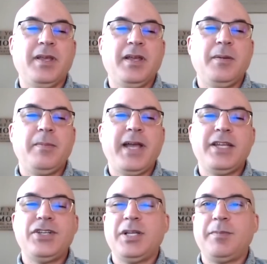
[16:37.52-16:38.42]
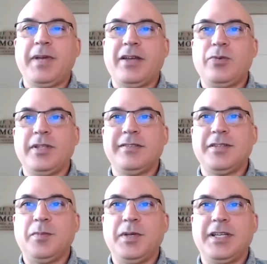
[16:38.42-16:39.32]
Managing bandwidth is
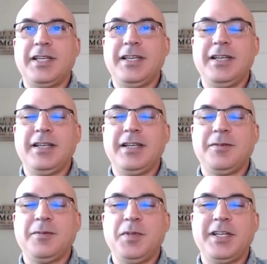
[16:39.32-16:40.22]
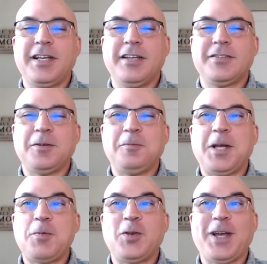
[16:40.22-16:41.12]
a big key because
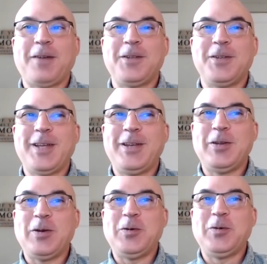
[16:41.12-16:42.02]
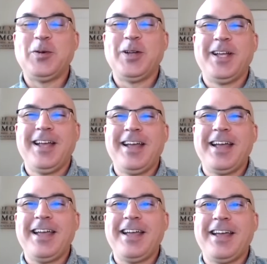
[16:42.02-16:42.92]
sometimes you have to say no,
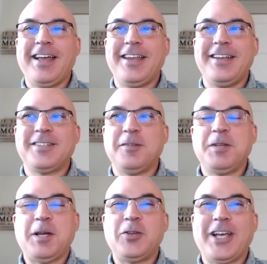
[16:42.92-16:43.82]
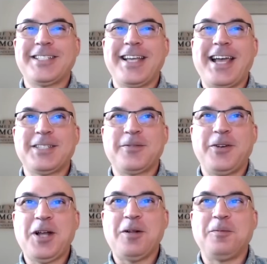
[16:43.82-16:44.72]
and sometimes you have to ask for
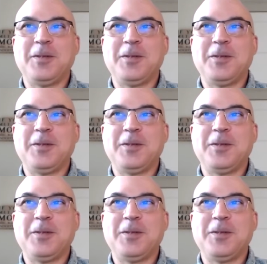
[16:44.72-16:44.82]
help.